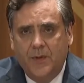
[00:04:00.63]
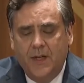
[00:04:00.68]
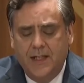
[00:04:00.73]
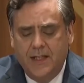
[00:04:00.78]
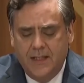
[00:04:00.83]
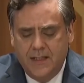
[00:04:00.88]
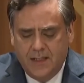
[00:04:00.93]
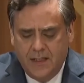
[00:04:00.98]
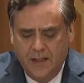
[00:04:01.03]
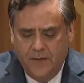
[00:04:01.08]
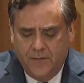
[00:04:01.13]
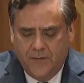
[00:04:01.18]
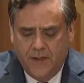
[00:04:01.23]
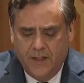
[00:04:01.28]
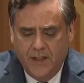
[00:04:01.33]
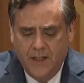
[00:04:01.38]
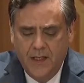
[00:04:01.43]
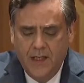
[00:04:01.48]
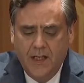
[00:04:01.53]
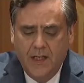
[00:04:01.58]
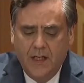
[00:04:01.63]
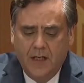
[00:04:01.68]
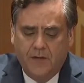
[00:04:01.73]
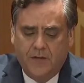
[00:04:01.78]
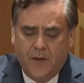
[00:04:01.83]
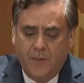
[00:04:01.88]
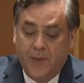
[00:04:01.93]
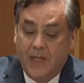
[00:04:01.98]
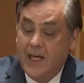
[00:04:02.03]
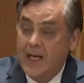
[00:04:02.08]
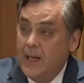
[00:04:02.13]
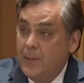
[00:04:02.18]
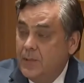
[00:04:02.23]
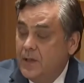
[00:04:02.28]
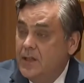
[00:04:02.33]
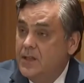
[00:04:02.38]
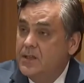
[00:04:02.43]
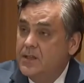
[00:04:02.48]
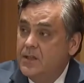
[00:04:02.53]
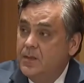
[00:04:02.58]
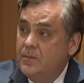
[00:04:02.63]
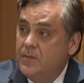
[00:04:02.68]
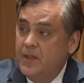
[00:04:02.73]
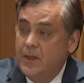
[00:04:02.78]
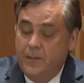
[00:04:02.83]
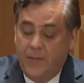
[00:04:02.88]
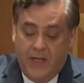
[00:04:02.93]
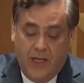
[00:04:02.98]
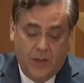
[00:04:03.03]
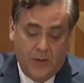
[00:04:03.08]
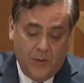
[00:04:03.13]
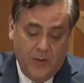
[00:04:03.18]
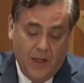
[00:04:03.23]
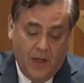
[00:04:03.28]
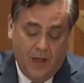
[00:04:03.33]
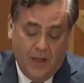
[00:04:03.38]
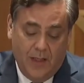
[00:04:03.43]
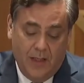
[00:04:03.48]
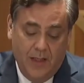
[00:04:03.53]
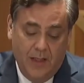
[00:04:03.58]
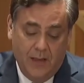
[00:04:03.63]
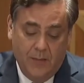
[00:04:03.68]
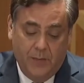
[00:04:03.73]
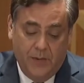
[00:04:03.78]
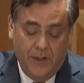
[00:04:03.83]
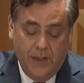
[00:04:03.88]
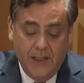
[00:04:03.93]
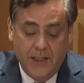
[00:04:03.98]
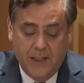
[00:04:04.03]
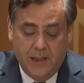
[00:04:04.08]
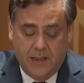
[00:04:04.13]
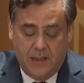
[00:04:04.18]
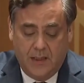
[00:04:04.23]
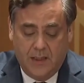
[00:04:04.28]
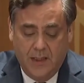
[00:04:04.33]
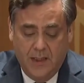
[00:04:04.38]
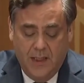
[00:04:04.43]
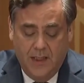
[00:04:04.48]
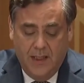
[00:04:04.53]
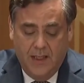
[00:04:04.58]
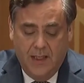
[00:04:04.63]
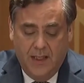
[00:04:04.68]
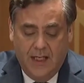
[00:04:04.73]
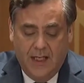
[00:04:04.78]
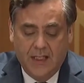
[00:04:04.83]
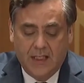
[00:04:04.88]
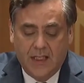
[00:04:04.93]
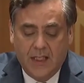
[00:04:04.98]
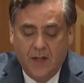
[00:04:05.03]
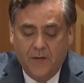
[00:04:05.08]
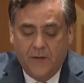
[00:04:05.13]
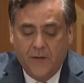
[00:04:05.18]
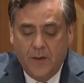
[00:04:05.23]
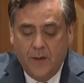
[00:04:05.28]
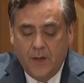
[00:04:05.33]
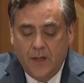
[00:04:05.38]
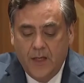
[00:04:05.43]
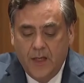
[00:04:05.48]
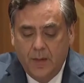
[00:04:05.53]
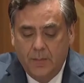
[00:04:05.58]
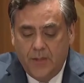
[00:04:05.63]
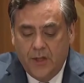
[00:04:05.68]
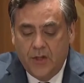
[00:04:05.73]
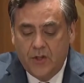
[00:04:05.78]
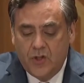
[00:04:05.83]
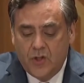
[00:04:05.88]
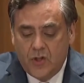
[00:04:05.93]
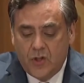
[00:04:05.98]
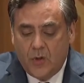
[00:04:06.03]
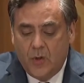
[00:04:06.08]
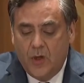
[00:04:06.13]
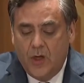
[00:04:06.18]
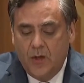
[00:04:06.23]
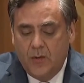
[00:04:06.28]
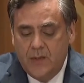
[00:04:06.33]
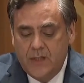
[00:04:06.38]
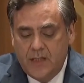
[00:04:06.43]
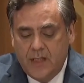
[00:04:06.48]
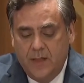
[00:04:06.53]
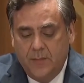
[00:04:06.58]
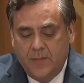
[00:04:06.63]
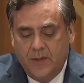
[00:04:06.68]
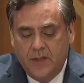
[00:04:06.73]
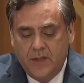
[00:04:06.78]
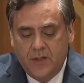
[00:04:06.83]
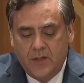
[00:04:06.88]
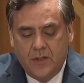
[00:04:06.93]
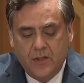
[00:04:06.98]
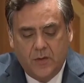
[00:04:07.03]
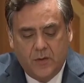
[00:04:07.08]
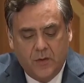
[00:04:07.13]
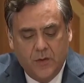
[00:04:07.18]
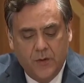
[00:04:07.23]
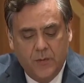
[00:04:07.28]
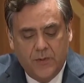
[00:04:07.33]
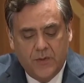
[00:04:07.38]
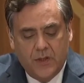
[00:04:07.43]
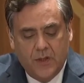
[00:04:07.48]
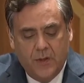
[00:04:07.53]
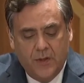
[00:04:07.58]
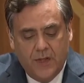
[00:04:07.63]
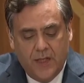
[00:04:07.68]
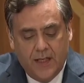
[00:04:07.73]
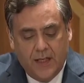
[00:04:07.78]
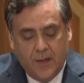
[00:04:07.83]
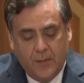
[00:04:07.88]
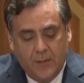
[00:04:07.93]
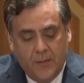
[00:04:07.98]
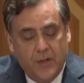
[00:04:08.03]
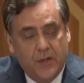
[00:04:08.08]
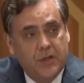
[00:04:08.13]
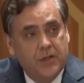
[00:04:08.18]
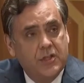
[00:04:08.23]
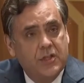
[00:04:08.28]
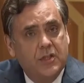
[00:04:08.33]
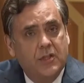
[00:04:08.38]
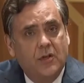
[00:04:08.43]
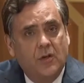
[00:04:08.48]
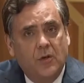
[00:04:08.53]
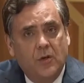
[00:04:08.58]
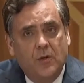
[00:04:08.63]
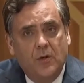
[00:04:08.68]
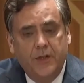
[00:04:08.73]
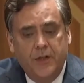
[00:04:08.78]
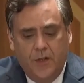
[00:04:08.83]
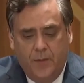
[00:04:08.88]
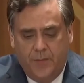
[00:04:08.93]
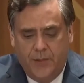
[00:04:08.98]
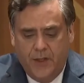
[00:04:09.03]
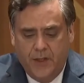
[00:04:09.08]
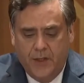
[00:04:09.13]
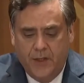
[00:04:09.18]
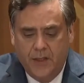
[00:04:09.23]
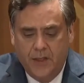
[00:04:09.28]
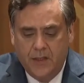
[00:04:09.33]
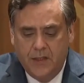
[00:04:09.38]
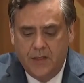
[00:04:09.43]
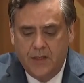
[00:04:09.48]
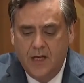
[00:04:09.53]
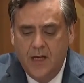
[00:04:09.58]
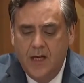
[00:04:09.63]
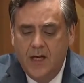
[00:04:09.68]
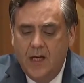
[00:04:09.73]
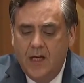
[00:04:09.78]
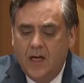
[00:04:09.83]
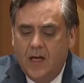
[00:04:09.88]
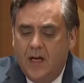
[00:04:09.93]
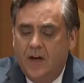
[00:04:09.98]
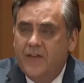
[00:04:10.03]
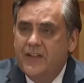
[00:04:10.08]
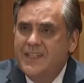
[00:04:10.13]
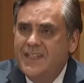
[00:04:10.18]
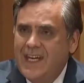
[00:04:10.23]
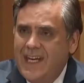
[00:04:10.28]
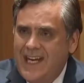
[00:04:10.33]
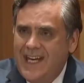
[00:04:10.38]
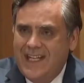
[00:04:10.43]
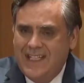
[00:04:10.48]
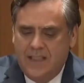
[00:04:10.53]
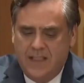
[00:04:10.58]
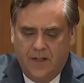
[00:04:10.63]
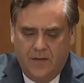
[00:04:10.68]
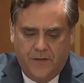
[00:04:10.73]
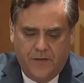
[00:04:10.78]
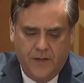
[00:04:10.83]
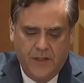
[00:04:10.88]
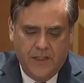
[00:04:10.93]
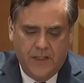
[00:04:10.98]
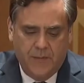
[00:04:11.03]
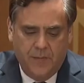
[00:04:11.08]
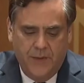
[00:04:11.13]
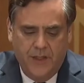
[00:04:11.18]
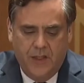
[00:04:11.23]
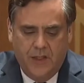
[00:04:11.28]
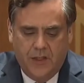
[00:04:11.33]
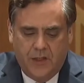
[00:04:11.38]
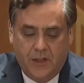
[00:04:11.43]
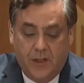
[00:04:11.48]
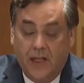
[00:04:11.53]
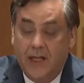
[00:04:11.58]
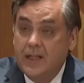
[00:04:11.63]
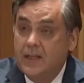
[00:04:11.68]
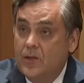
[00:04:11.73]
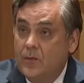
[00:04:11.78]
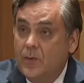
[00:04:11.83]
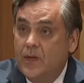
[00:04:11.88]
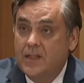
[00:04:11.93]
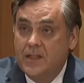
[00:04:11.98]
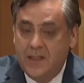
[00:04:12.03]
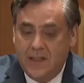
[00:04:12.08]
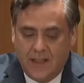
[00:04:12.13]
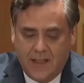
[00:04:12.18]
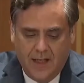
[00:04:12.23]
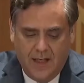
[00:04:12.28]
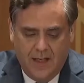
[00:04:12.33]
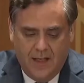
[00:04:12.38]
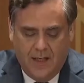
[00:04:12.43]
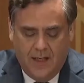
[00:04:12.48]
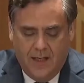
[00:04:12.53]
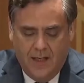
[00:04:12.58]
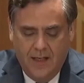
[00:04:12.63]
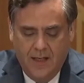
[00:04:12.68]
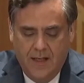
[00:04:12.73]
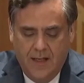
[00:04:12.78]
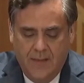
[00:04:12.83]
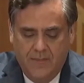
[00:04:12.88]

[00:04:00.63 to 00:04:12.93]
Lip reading: by Antifa, from capitalism to patriarchy to police. Antifa bears strong resemblance to groups that emerged in earlier periods of attacks on free speech, like the Red Scare.